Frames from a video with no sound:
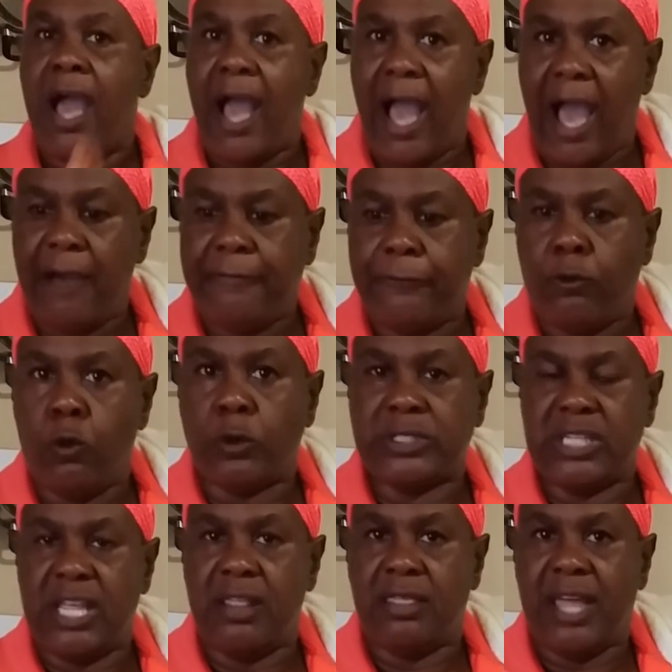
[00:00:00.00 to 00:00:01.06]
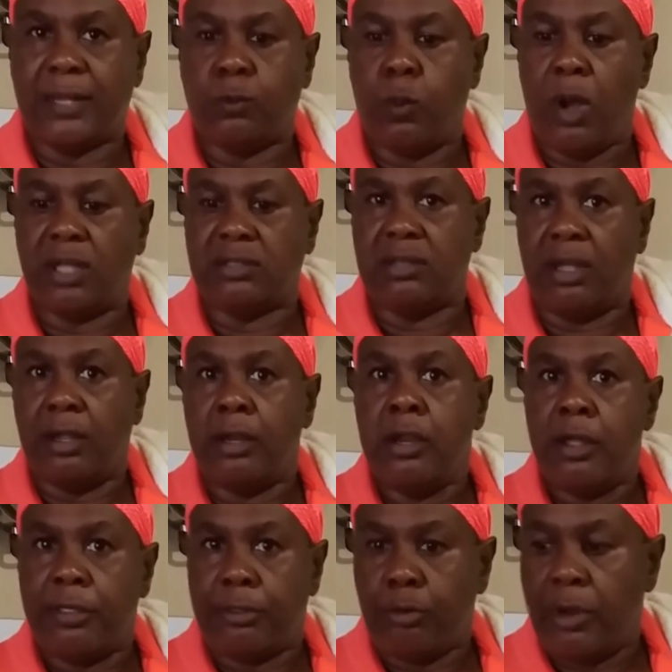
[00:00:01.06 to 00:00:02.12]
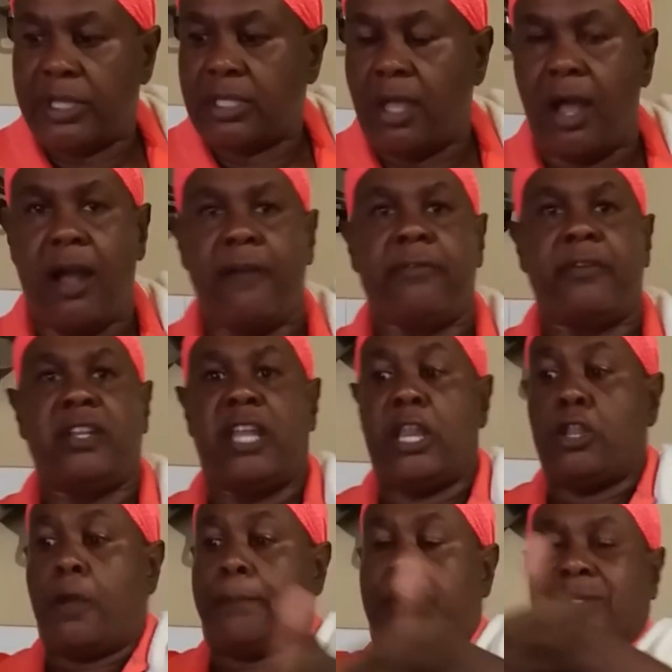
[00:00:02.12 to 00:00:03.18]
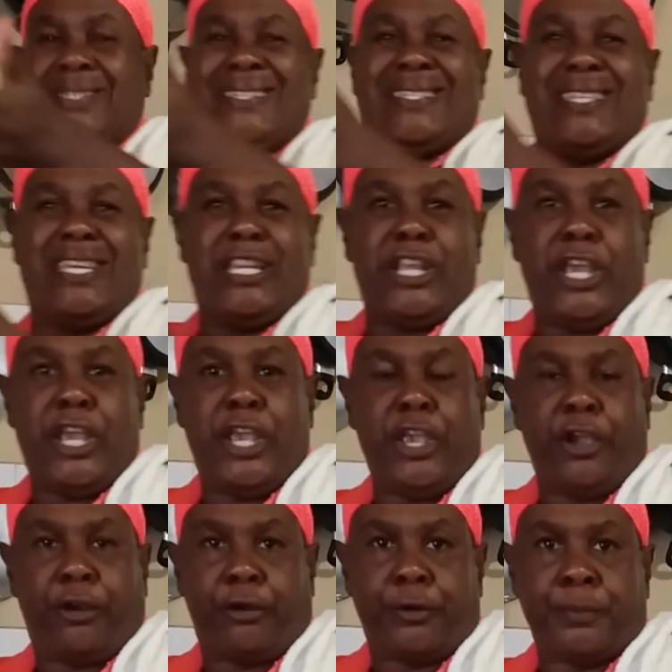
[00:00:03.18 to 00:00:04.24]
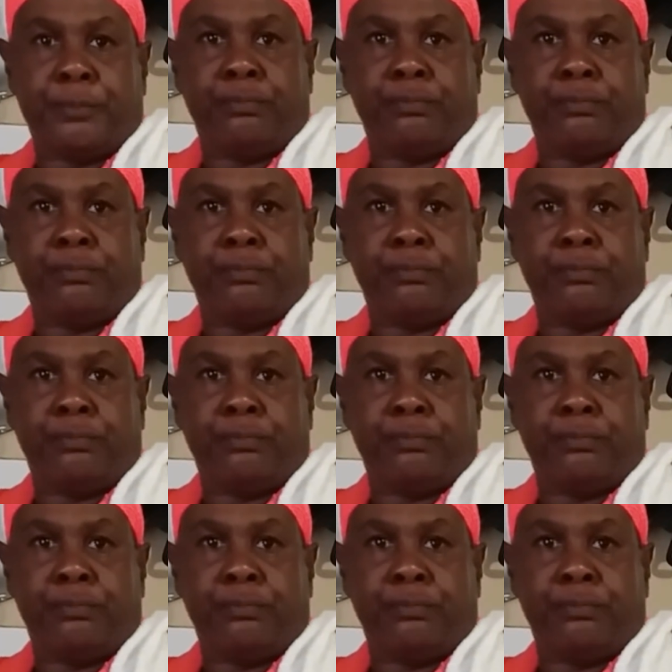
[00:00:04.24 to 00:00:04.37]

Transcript: Half cooked in that water. Throw it off, then you put it in here.